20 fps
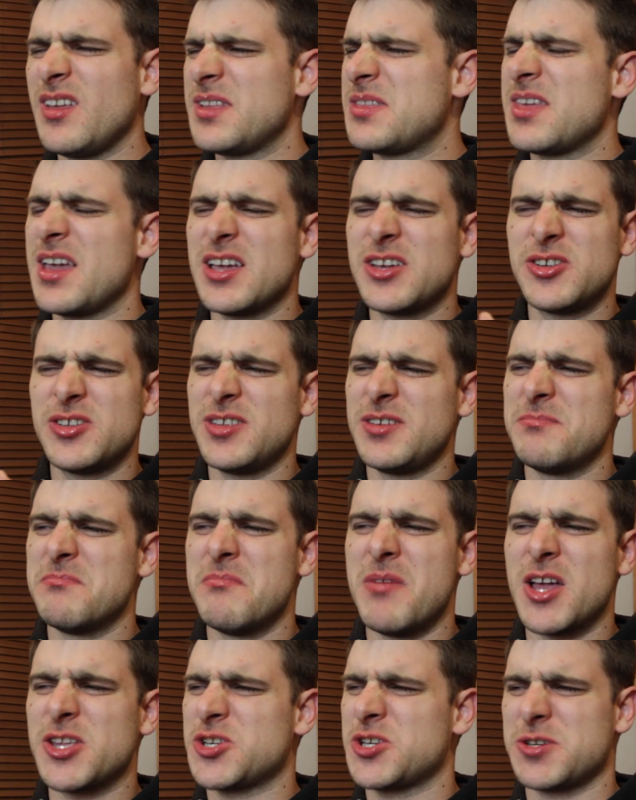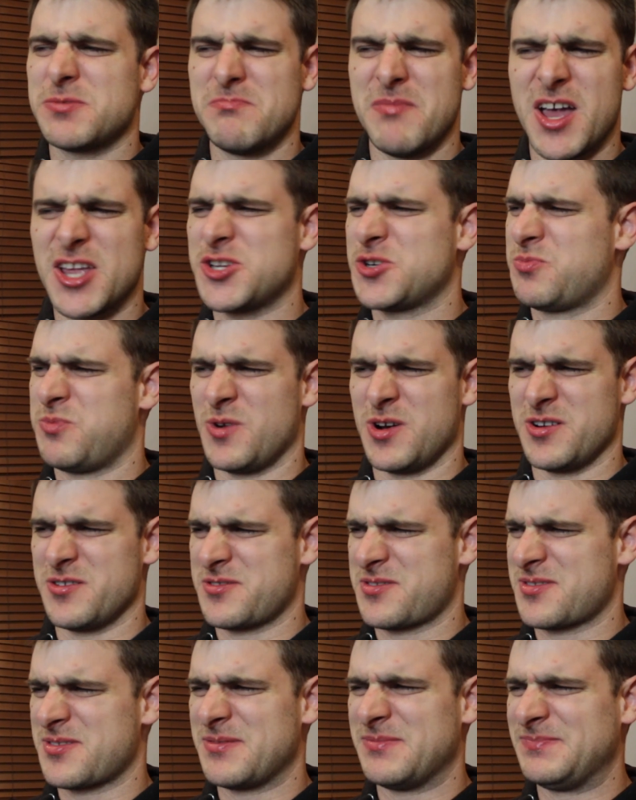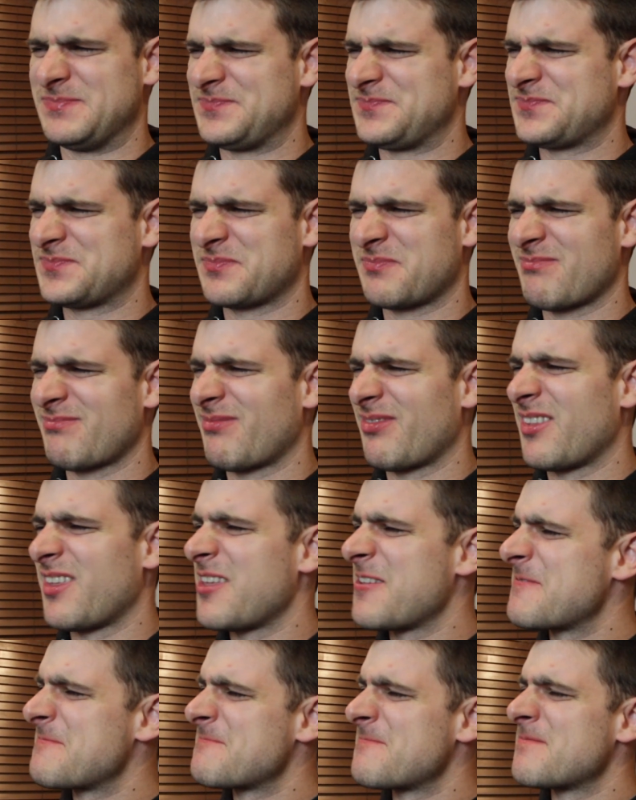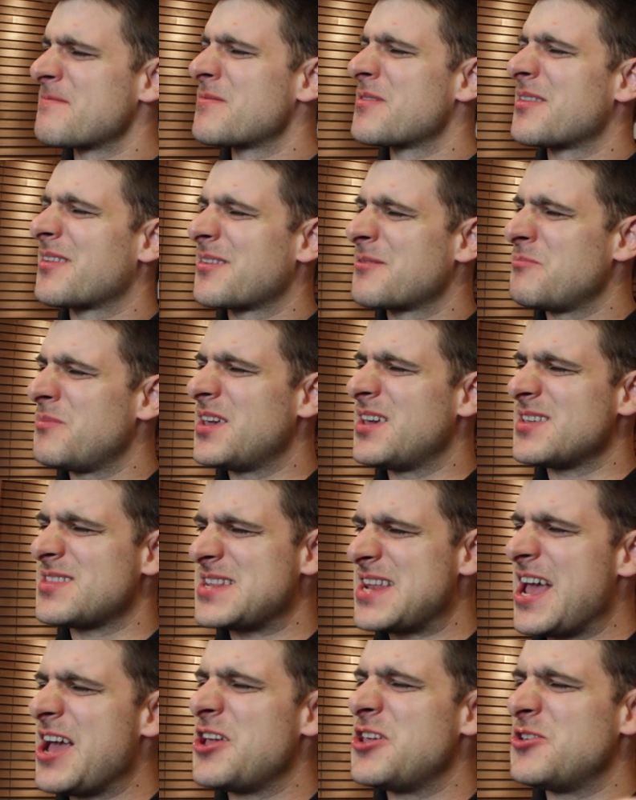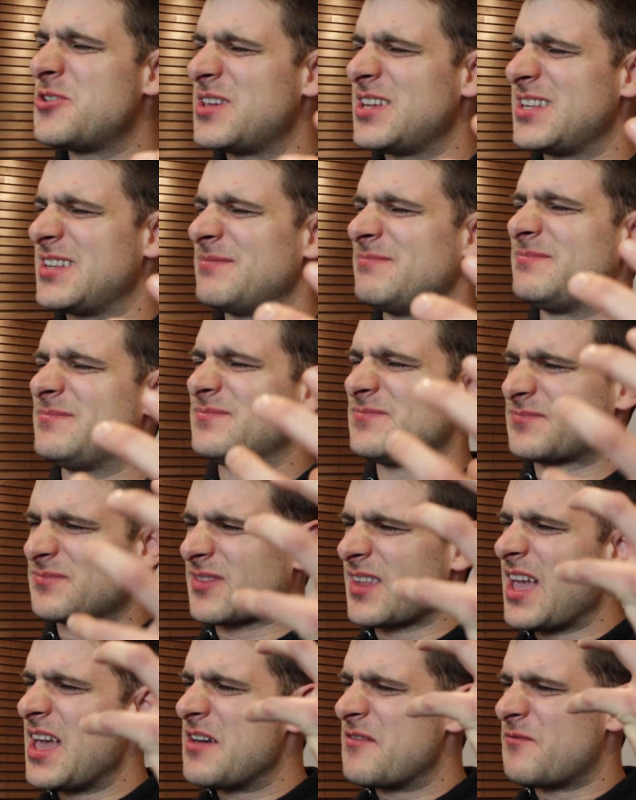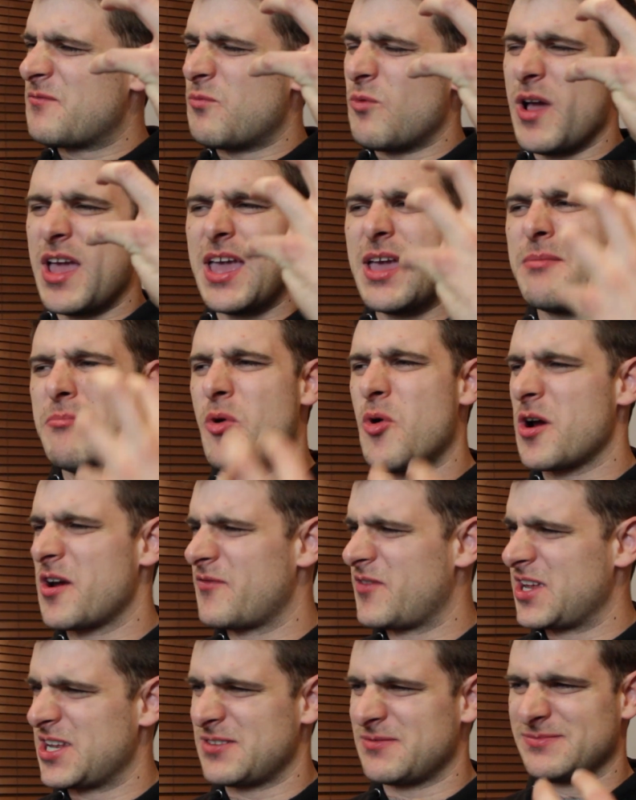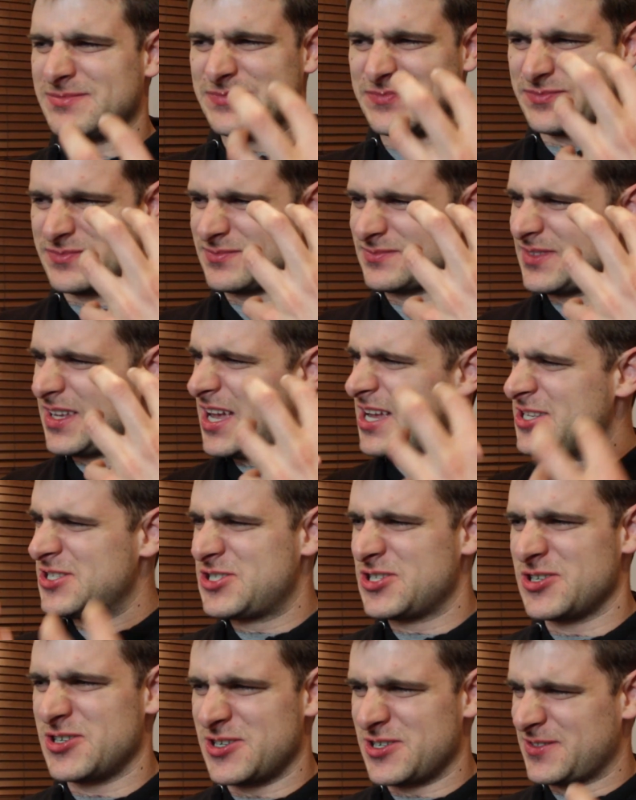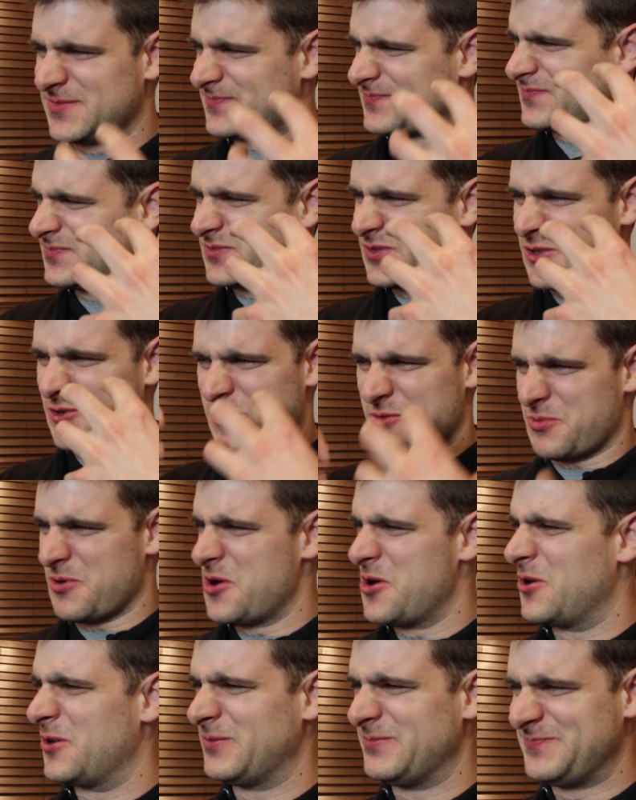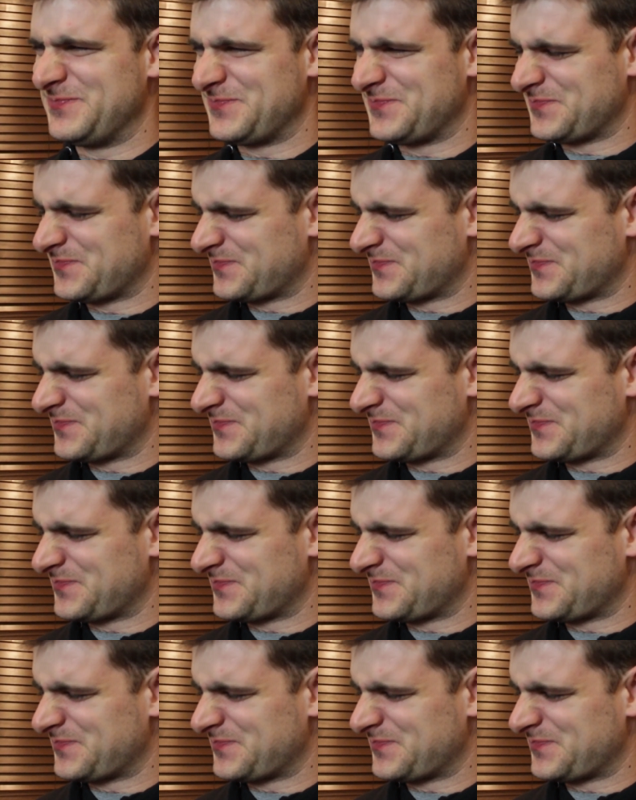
It's actually much, much worse. Because now you can have way more of it enter your throat.